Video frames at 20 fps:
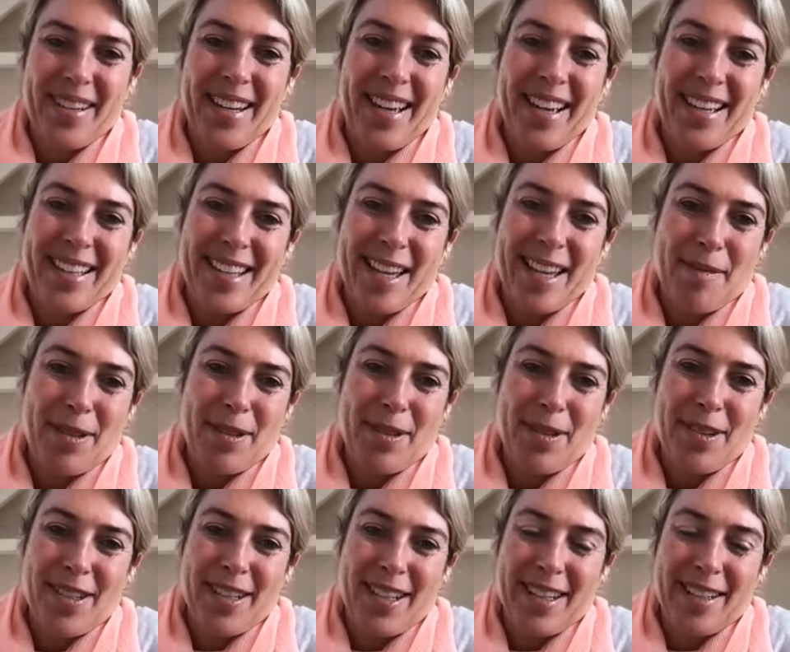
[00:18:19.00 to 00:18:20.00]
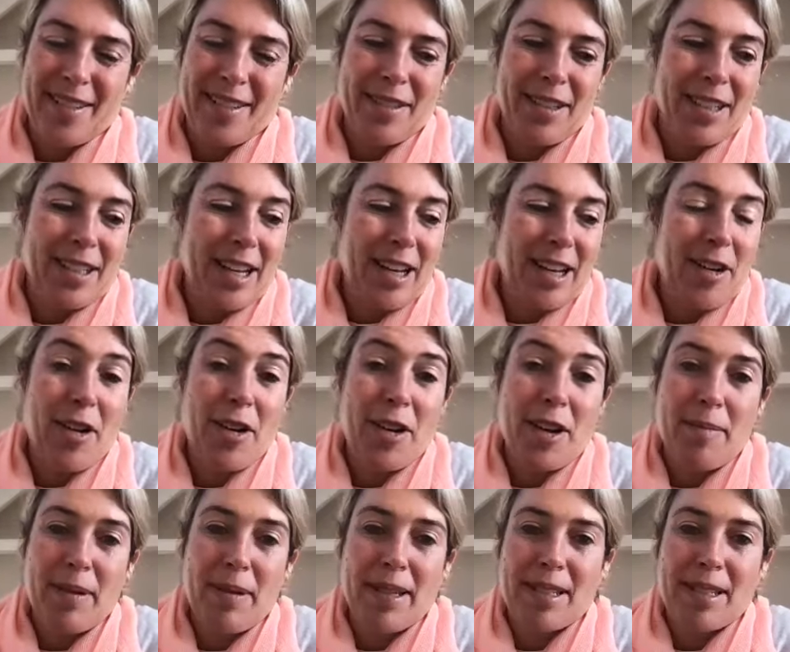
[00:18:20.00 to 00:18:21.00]
Yes, absolutely. Well, it can
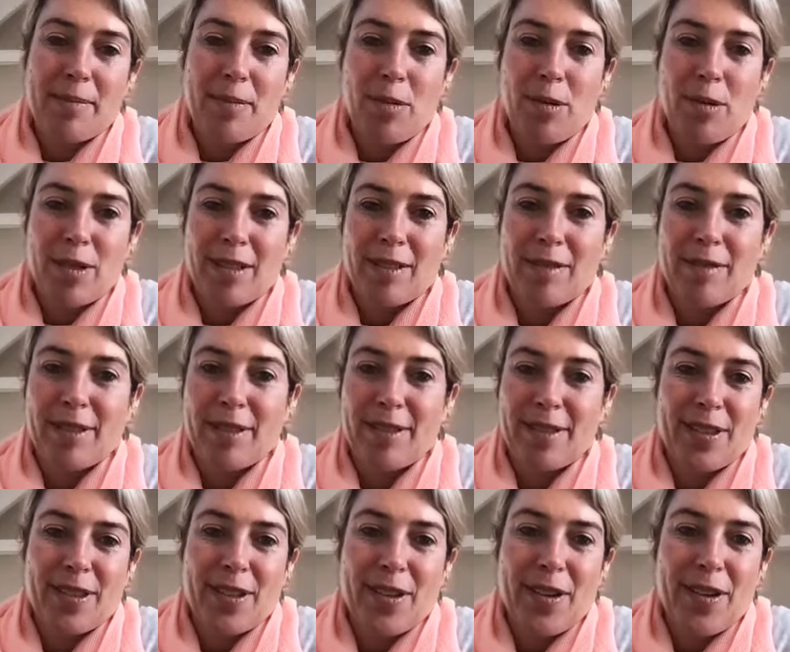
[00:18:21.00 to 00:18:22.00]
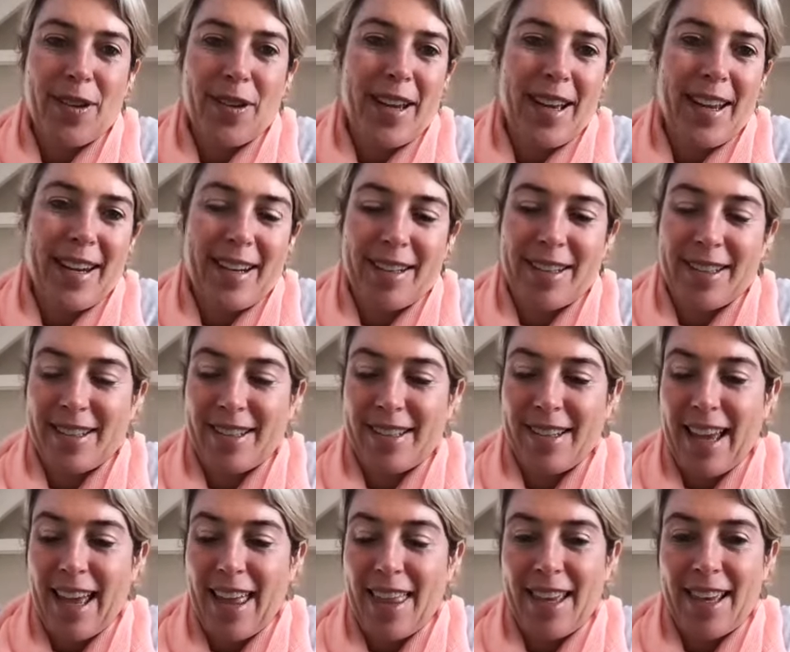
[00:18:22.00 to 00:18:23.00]
only be supportive. So, and
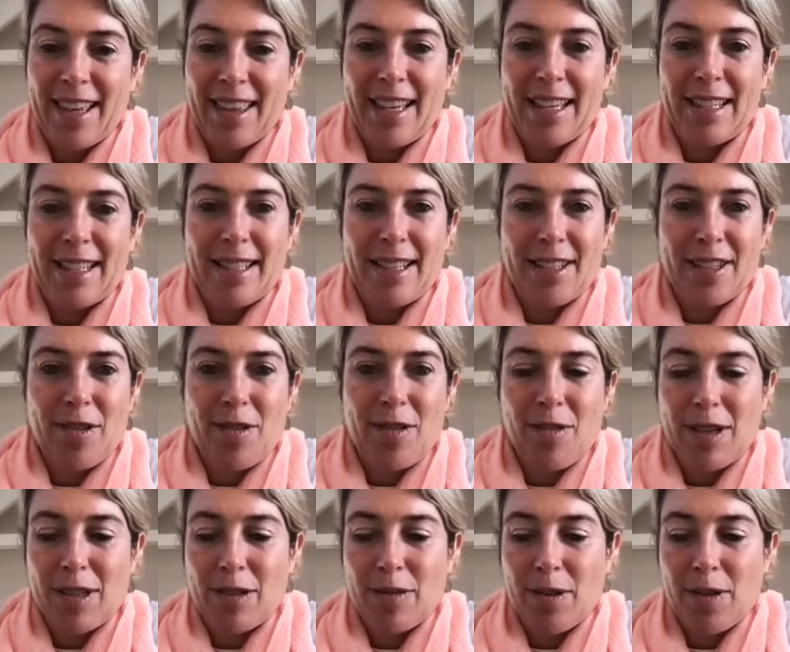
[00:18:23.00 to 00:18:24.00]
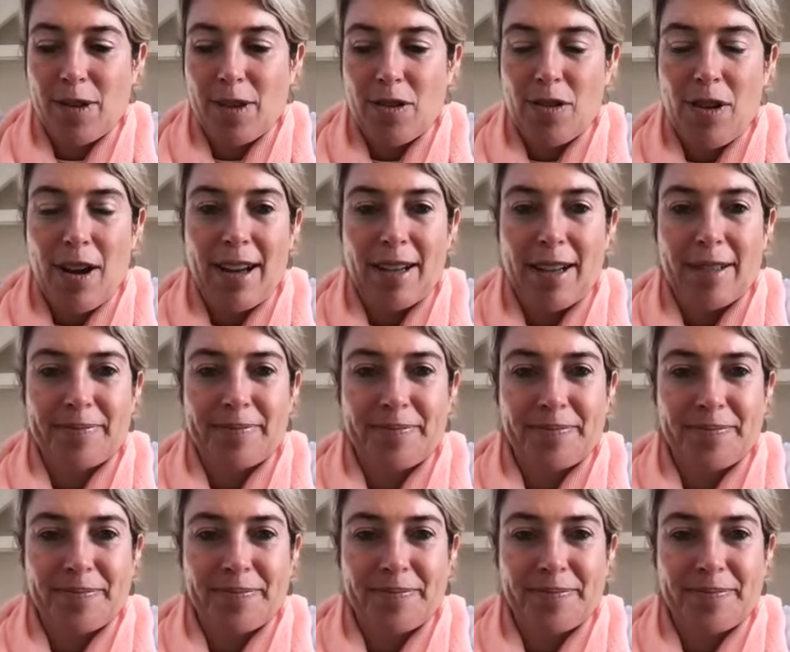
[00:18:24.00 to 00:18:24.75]
I think these things are always worth a try.